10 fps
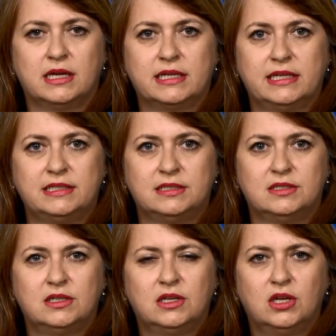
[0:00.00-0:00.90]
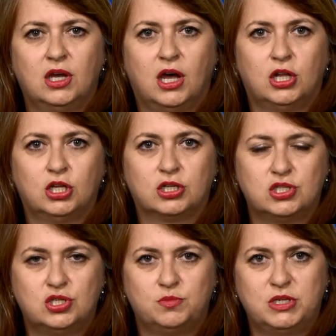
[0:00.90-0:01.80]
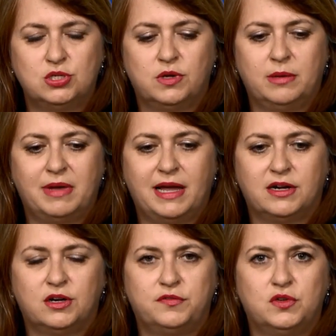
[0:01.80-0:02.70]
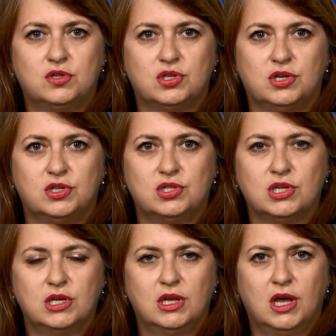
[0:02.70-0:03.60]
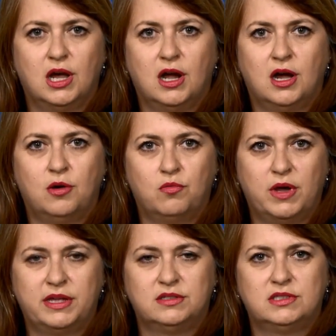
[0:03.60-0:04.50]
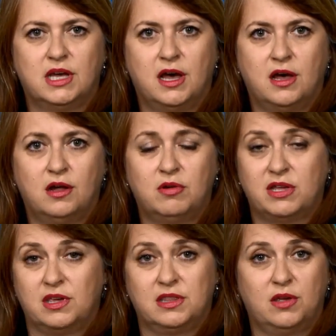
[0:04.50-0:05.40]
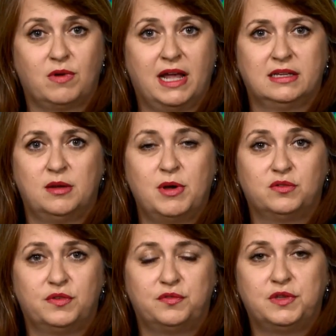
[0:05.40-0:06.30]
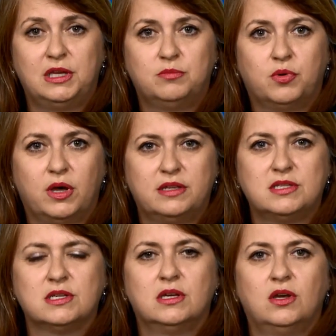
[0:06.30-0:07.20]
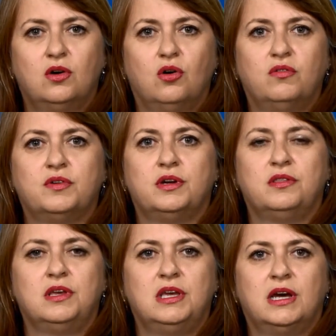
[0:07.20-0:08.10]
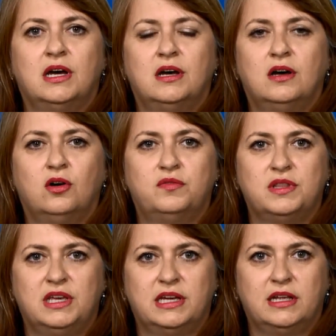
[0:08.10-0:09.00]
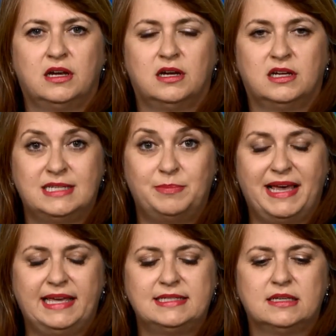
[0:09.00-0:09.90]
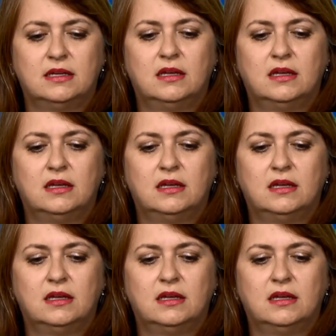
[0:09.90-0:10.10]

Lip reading: Clinton looked to be doing better, futures went. I think they rallied about 15 points over the debate,